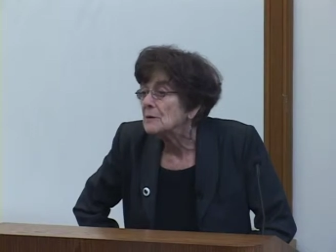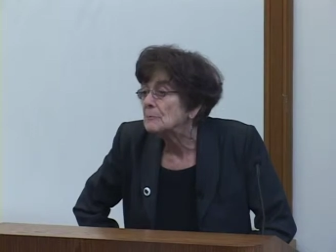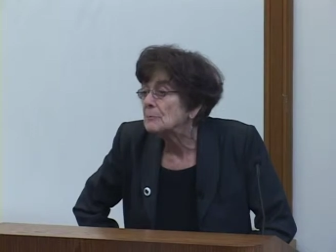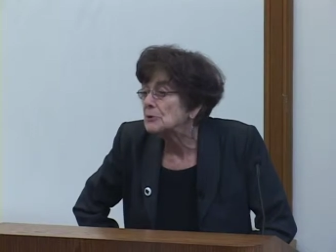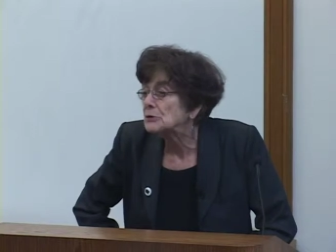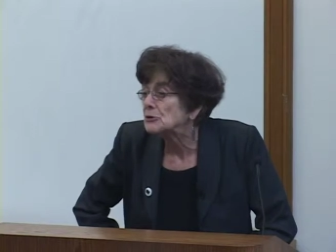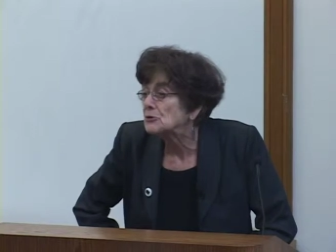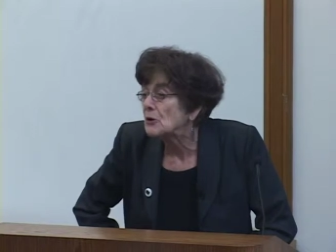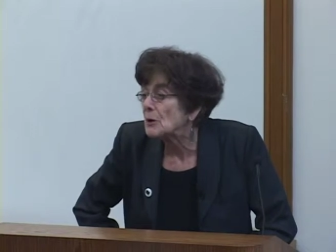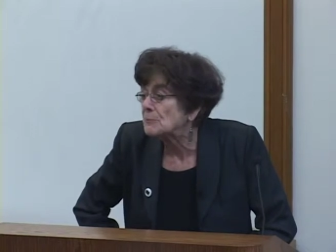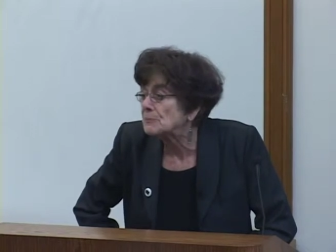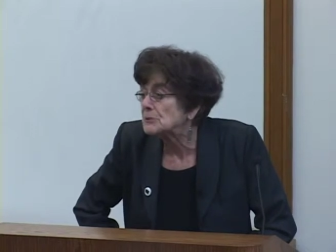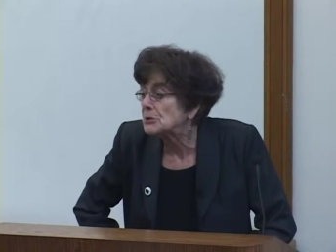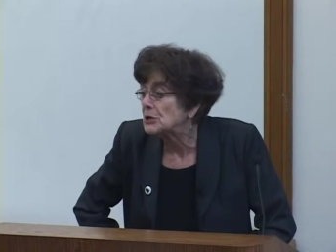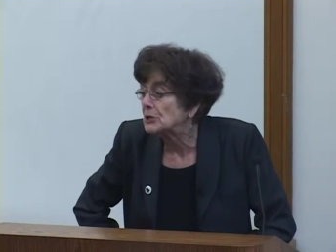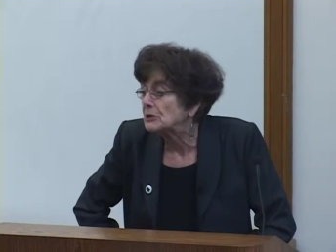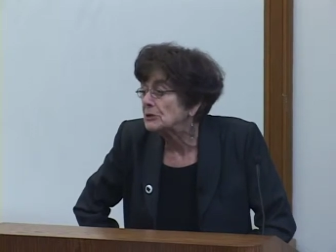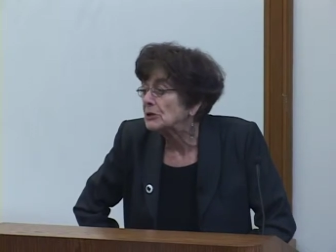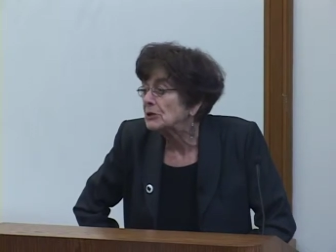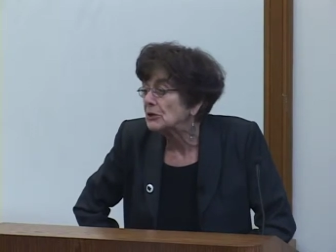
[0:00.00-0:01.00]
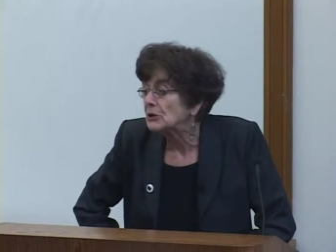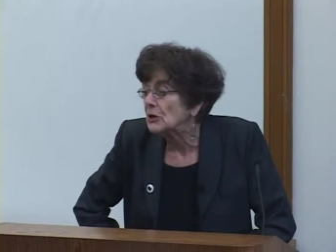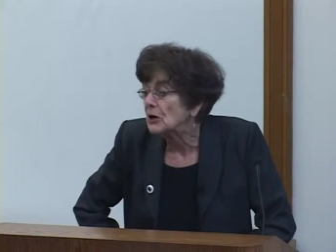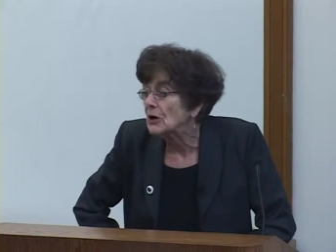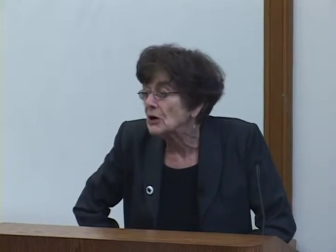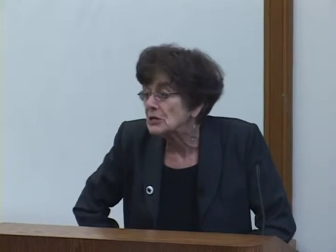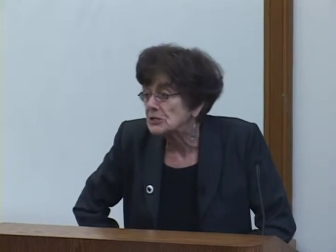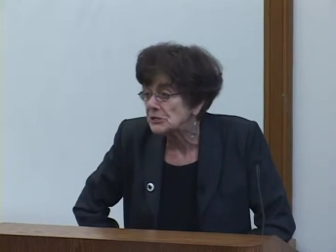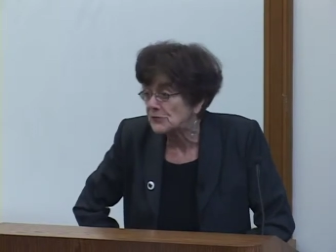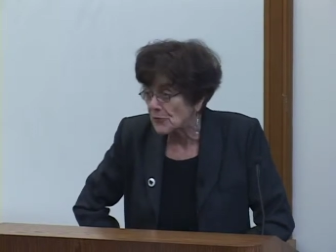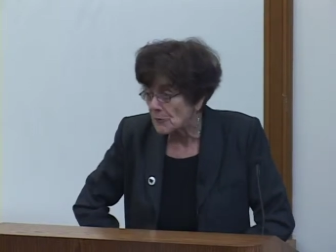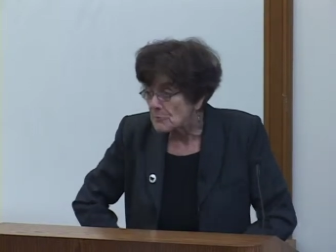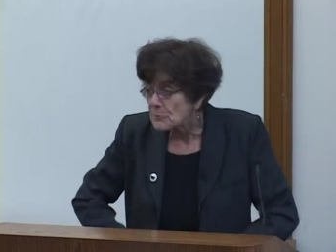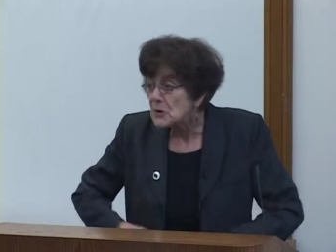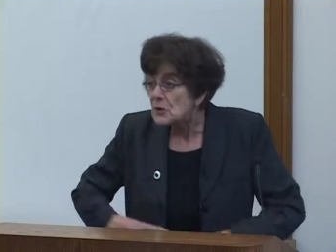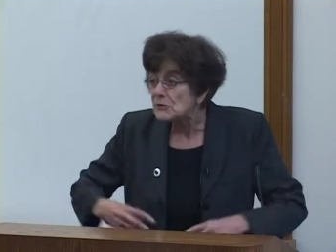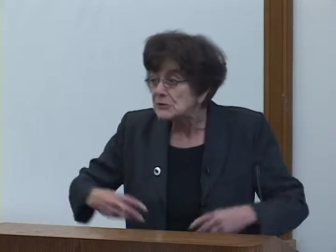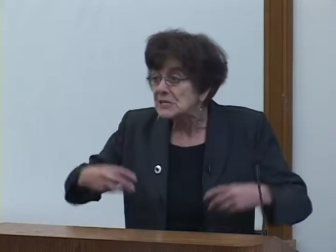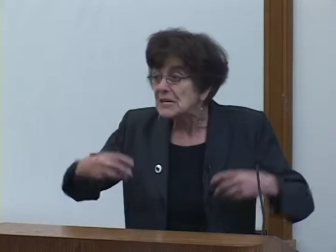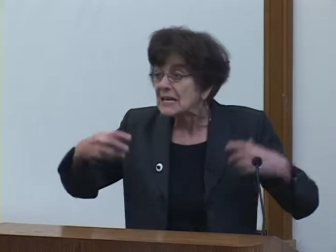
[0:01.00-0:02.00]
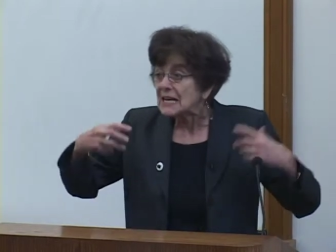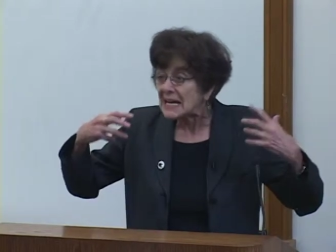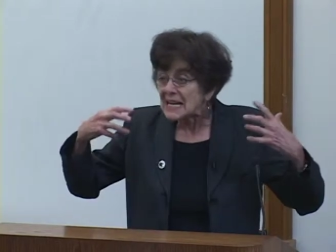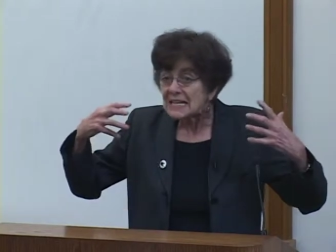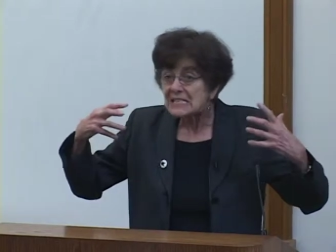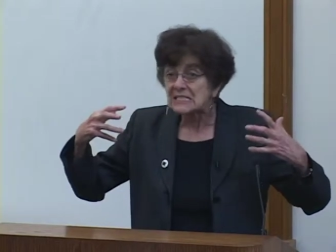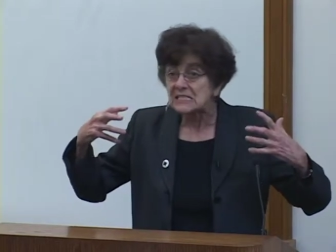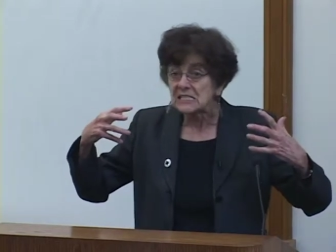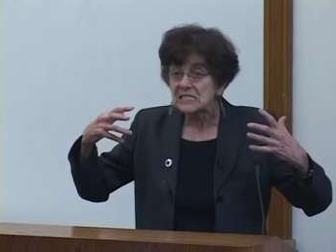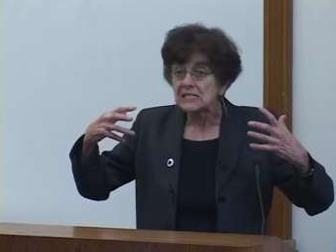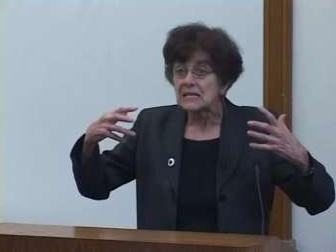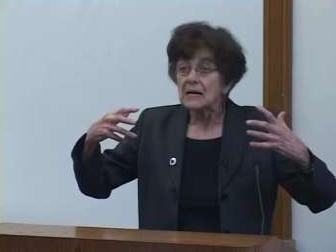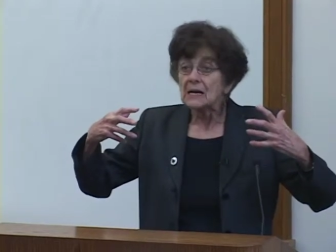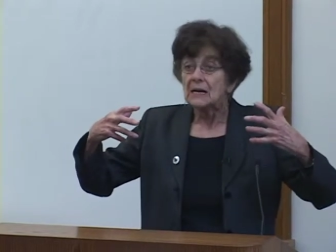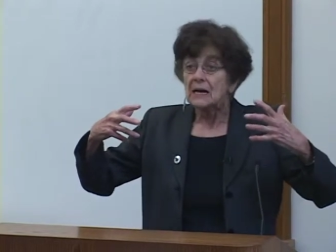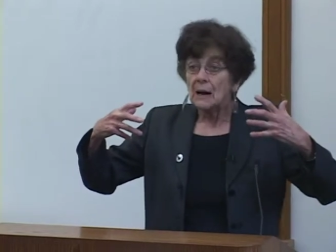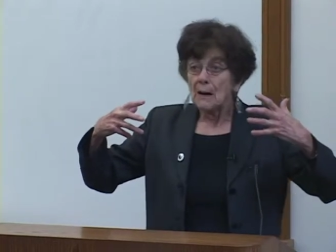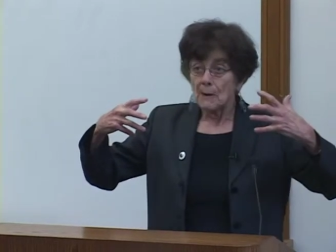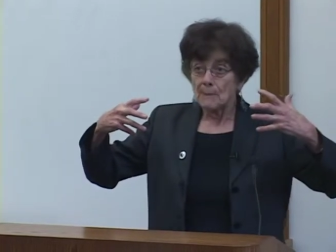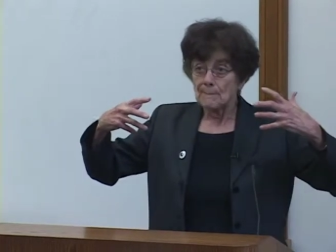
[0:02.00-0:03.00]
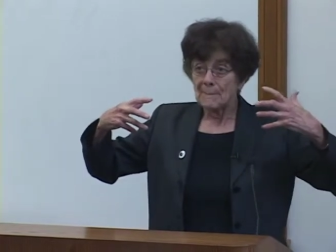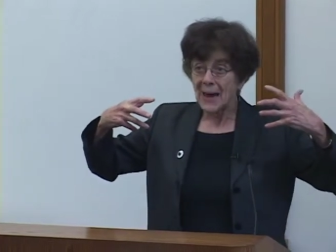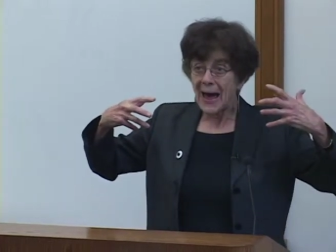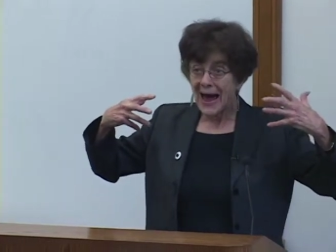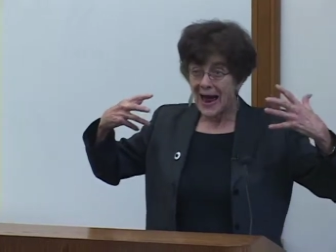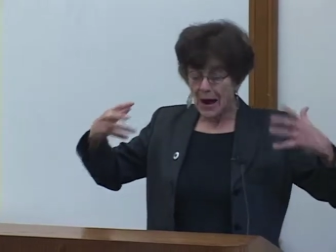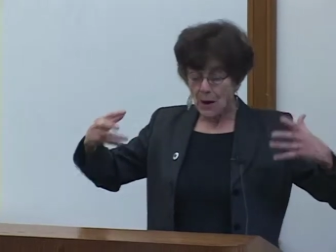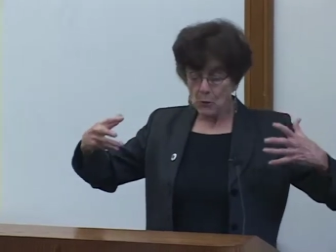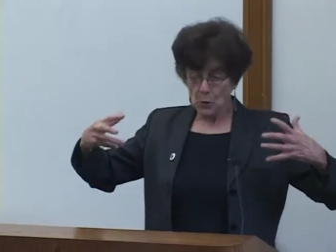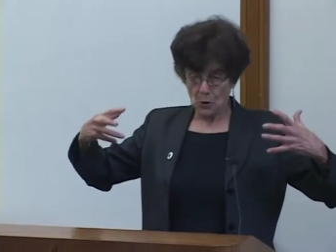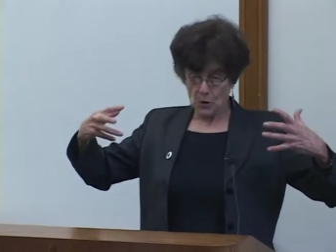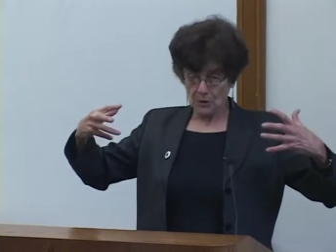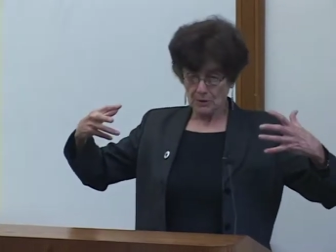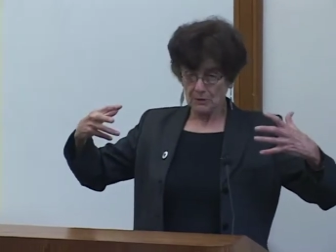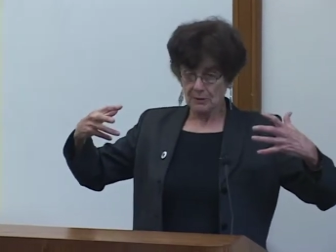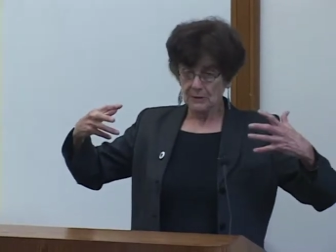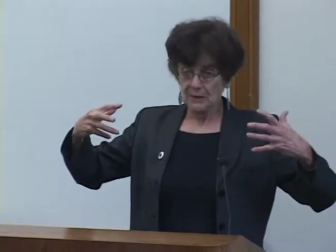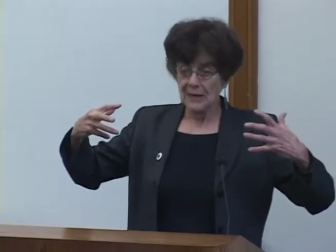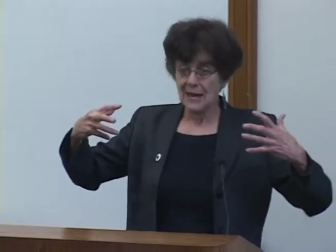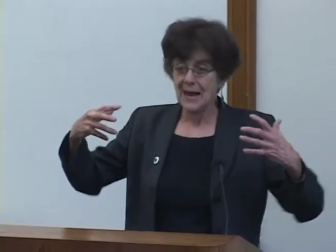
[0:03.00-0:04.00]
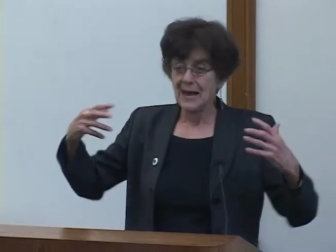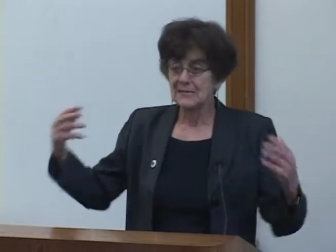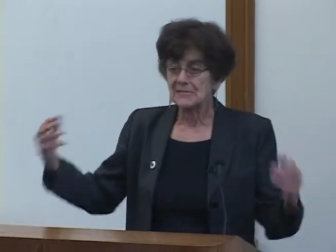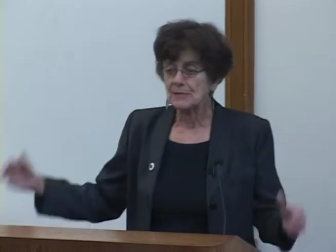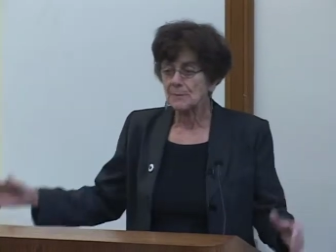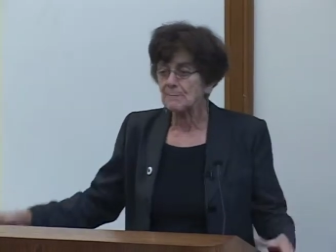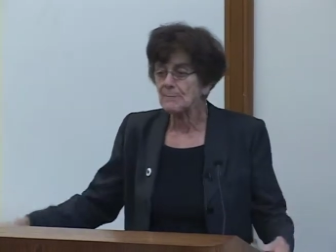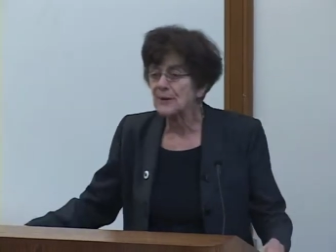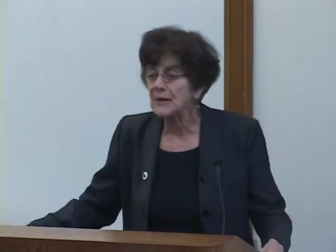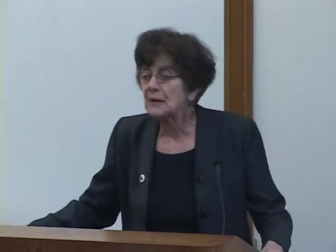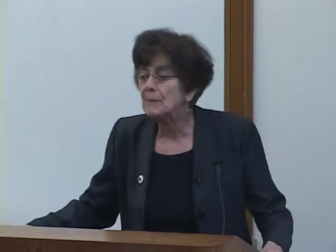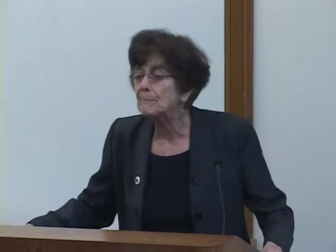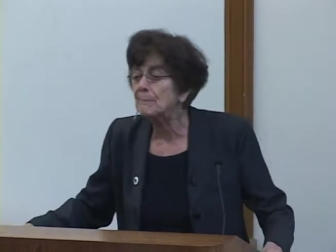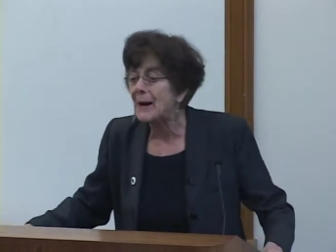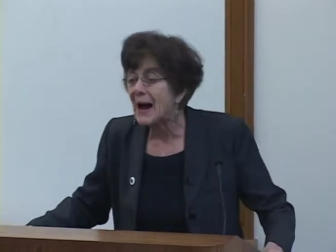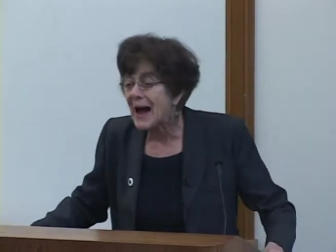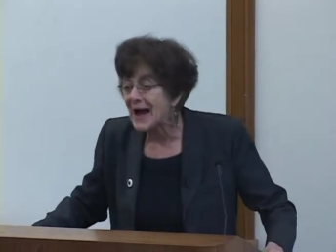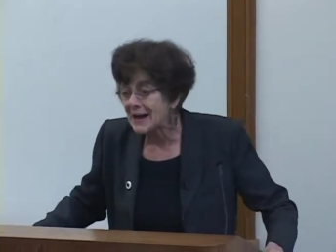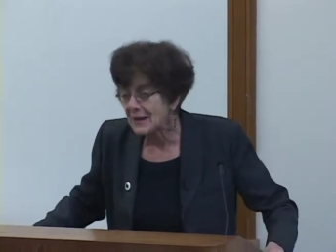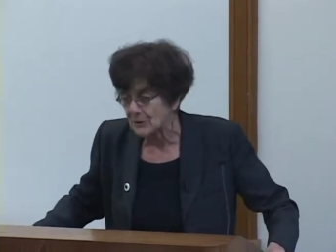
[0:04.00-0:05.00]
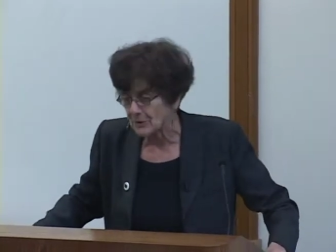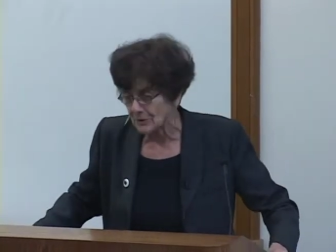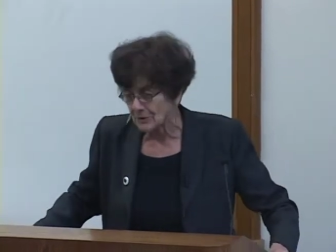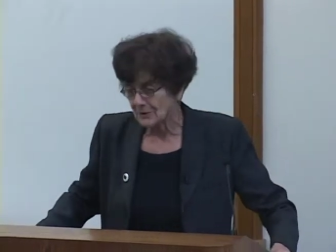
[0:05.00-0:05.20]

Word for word: prescription costs from using its power as a big buyer